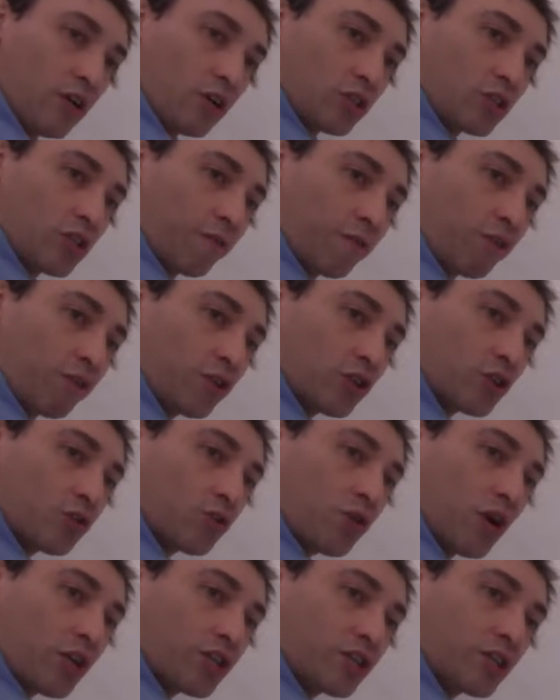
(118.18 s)
So the first
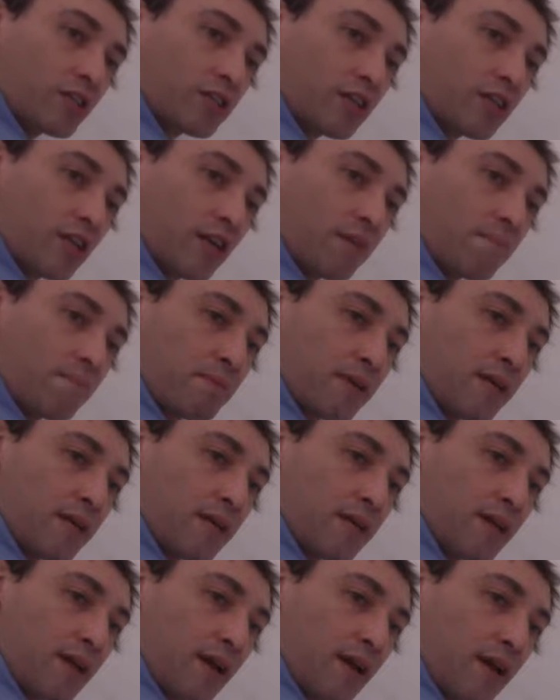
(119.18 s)
question is going to
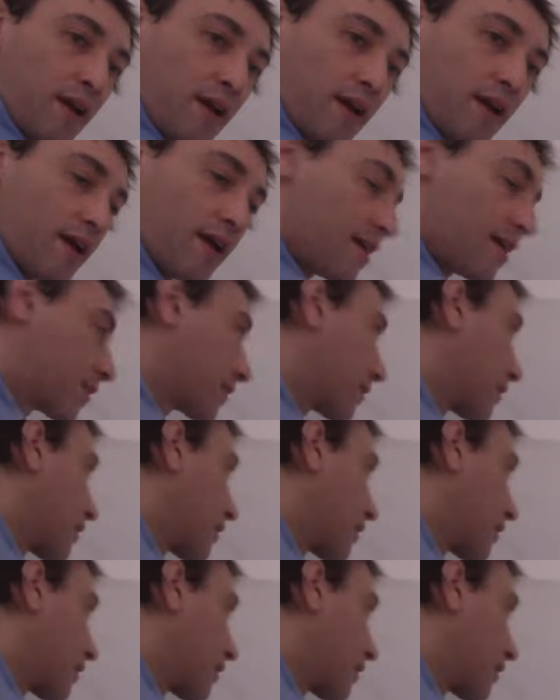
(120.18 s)
be is